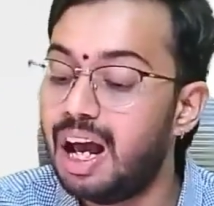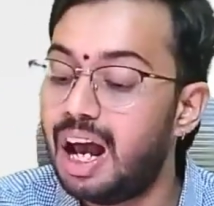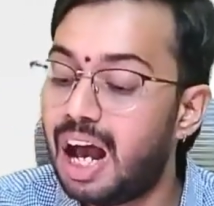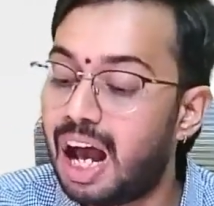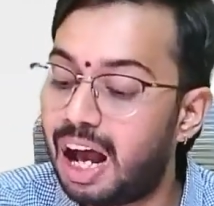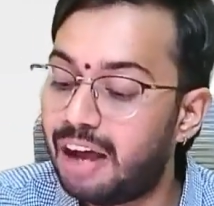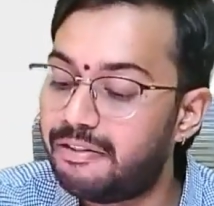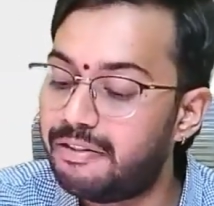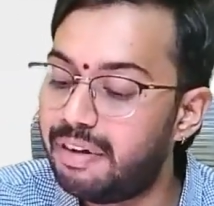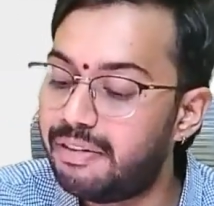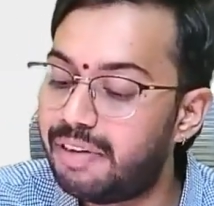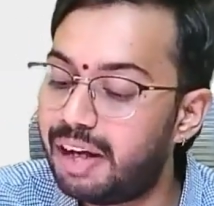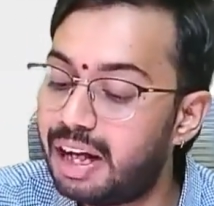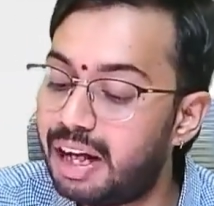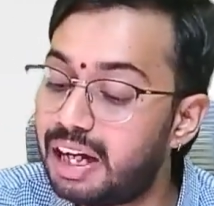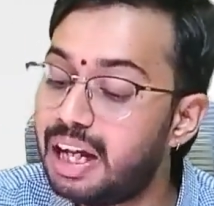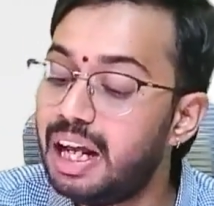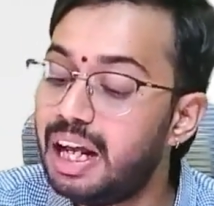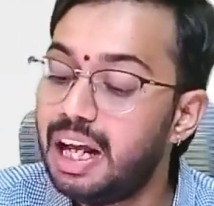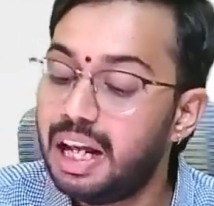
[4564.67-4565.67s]
However,
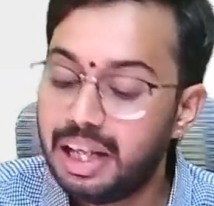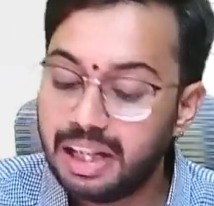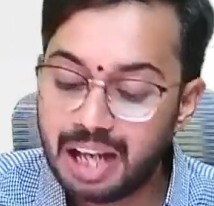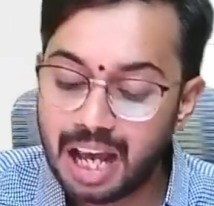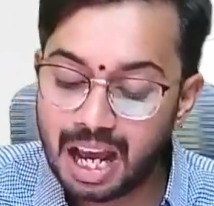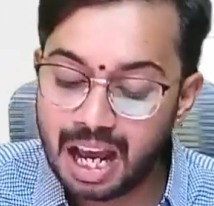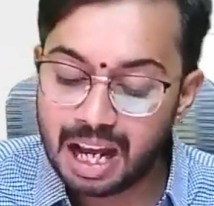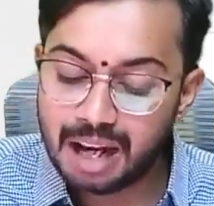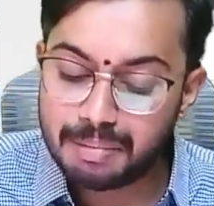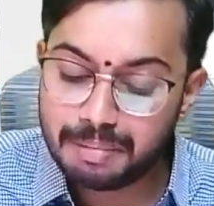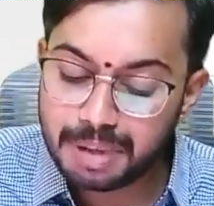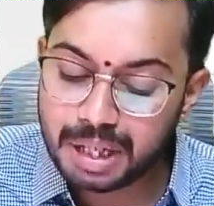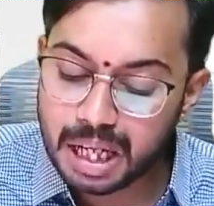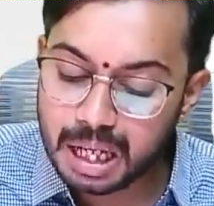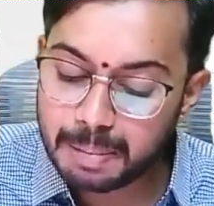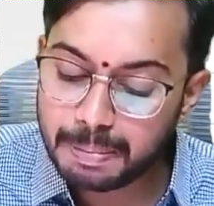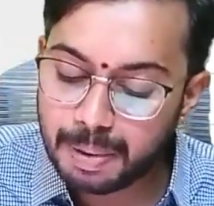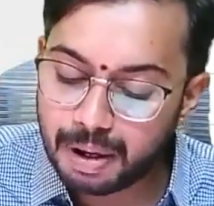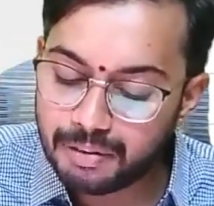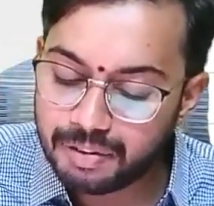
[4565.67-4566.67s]
AMT
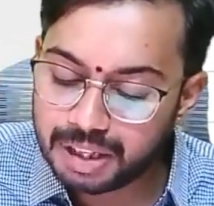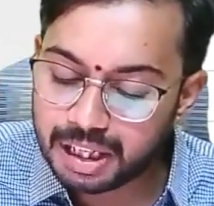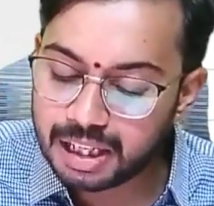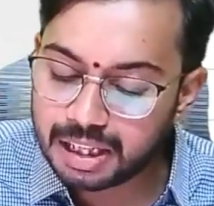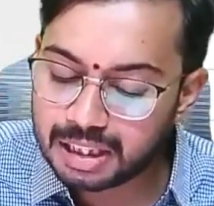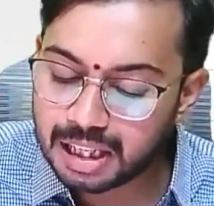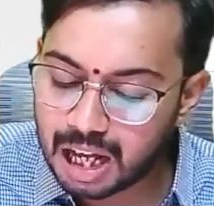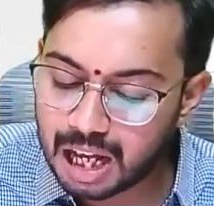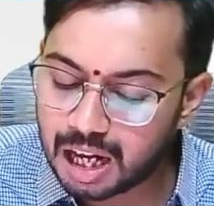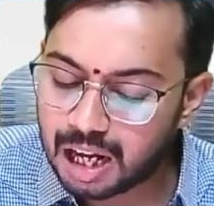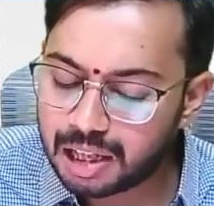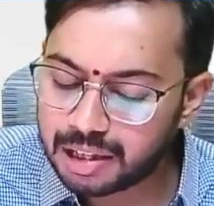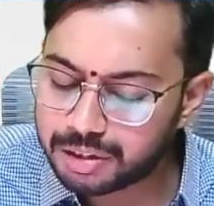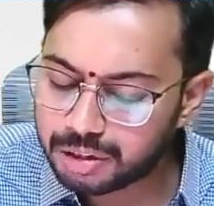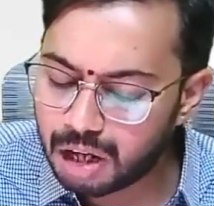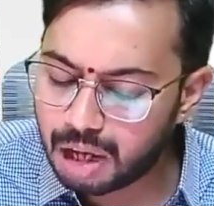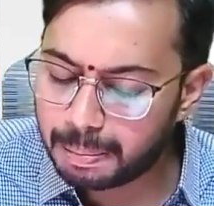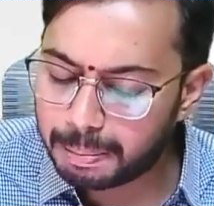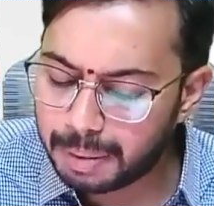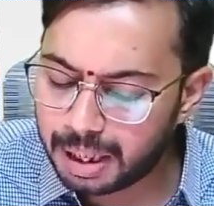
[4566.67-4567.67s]
provisions are also
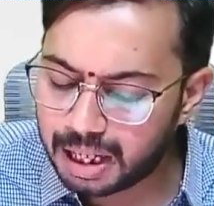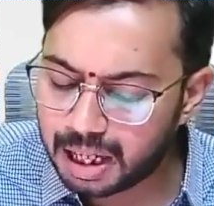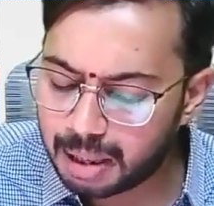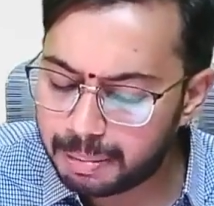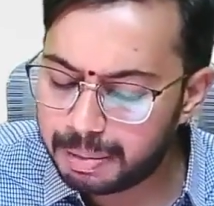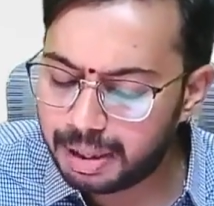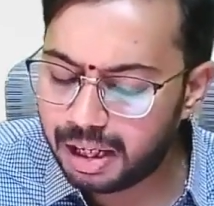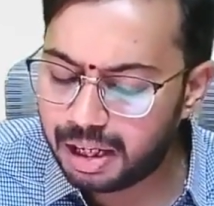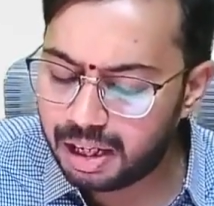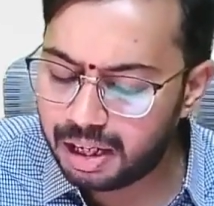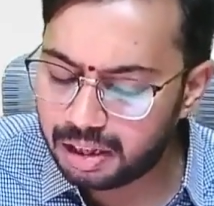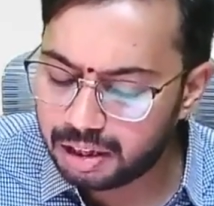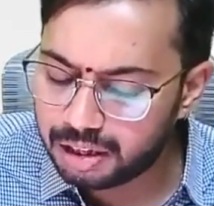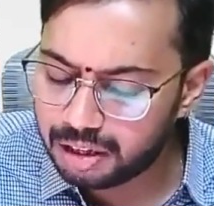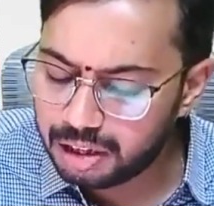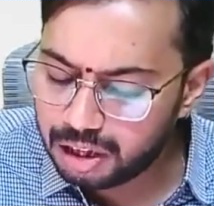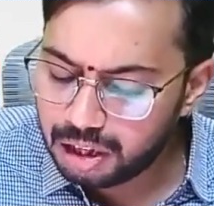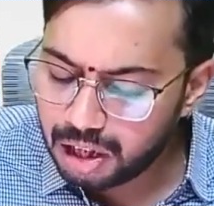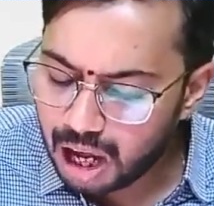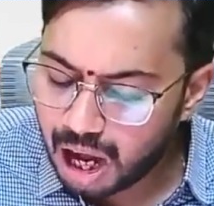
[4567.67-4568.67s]
applicable
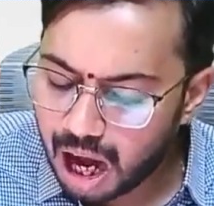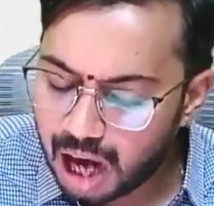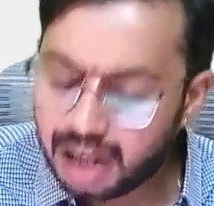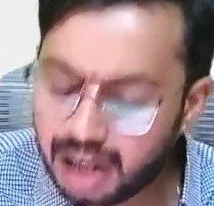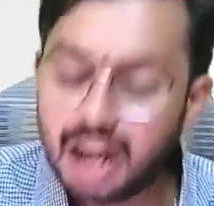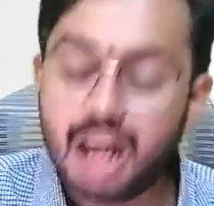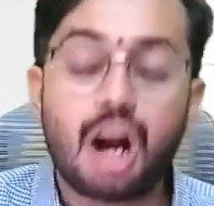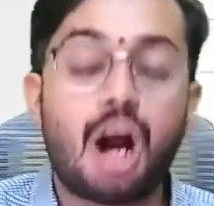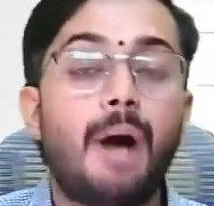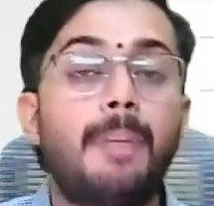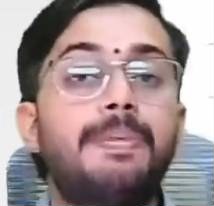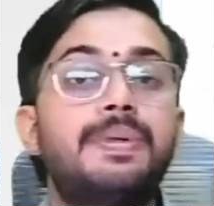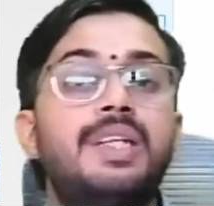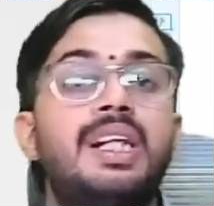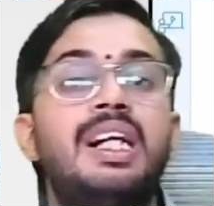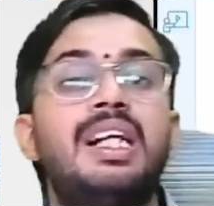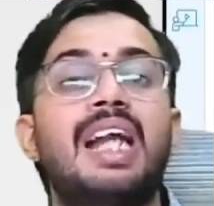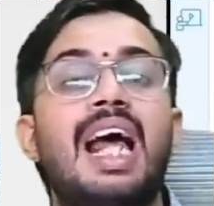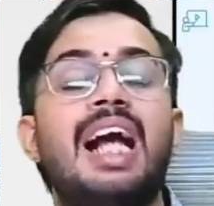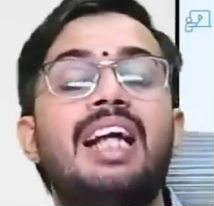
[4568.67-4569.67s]
under optional
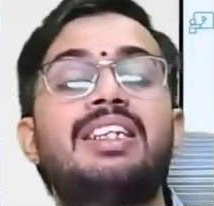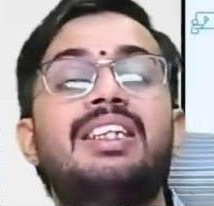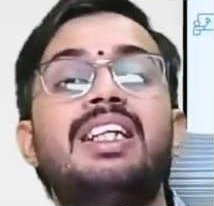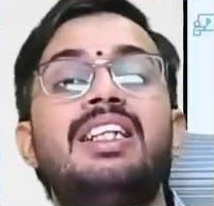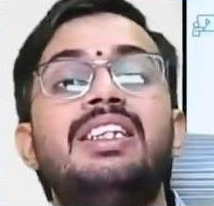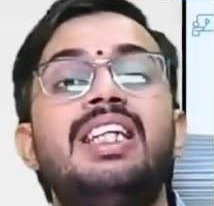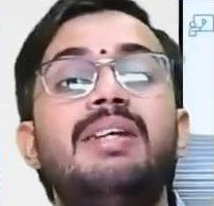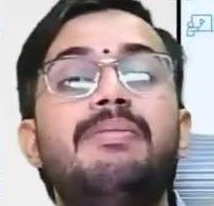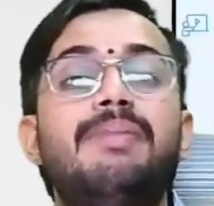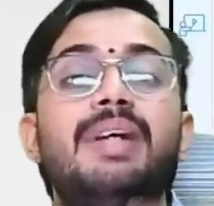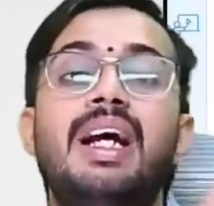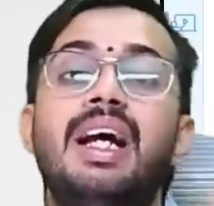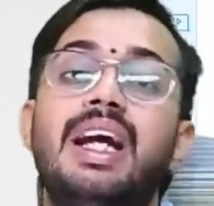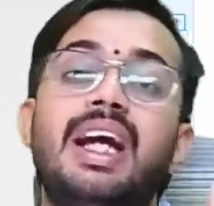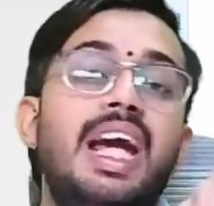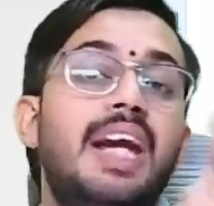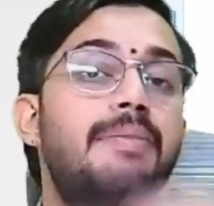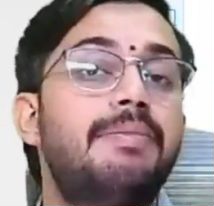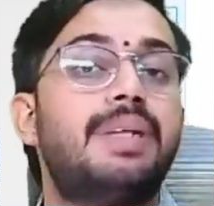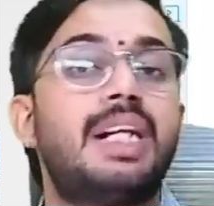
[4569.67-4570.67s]
tax regime.
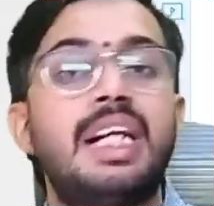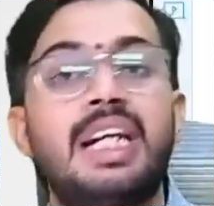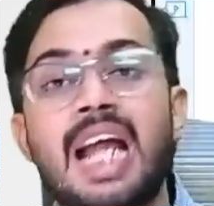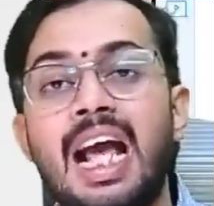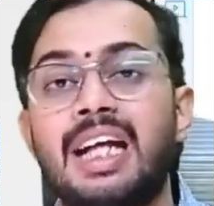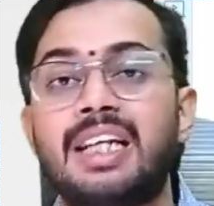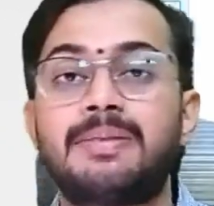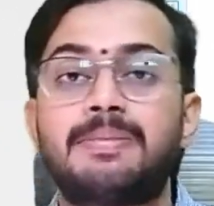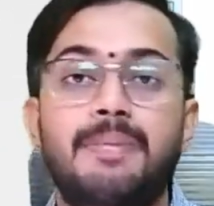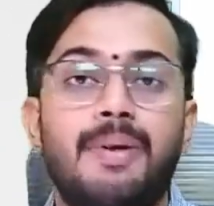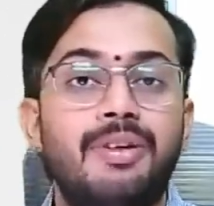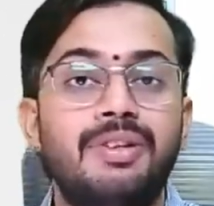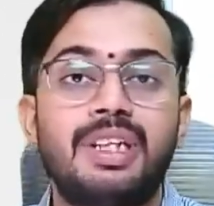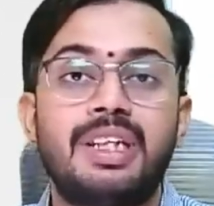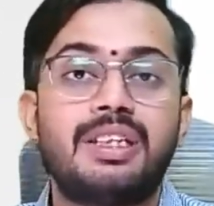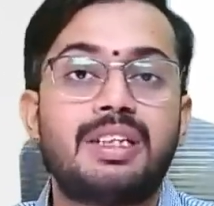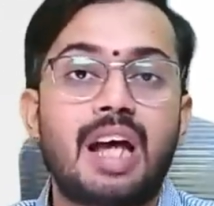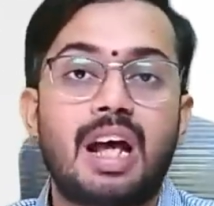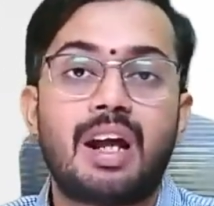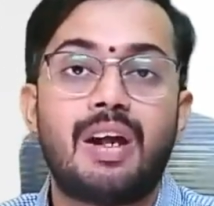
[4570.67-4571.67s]
AMT tax provisions
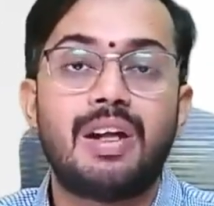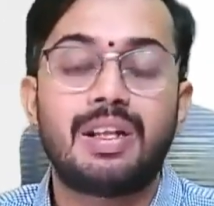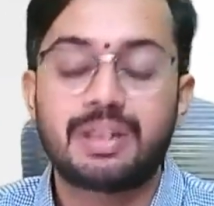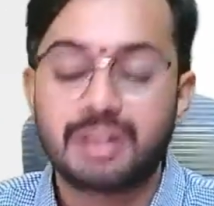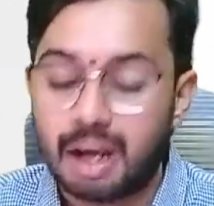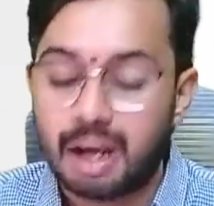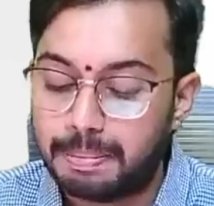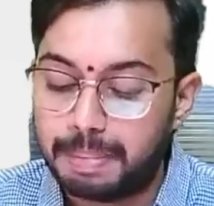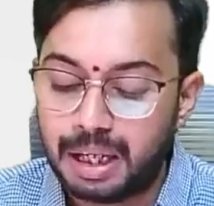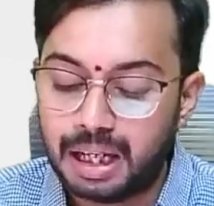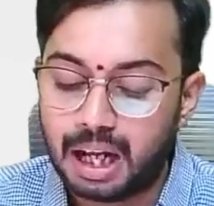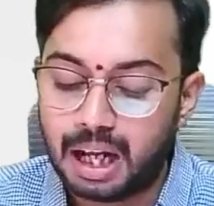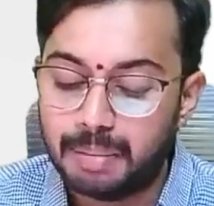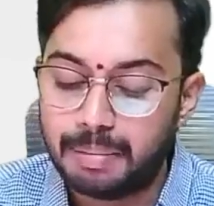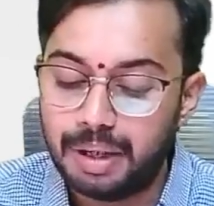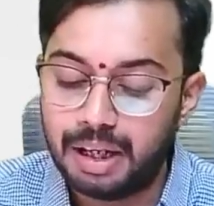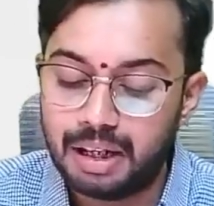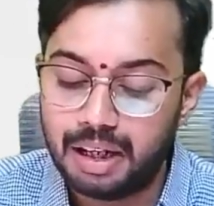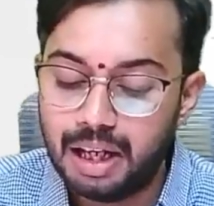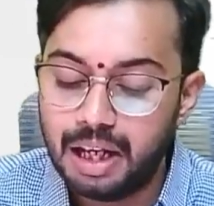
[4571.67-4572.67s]
are also
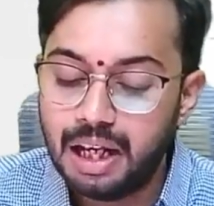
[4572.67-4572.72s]
applicable.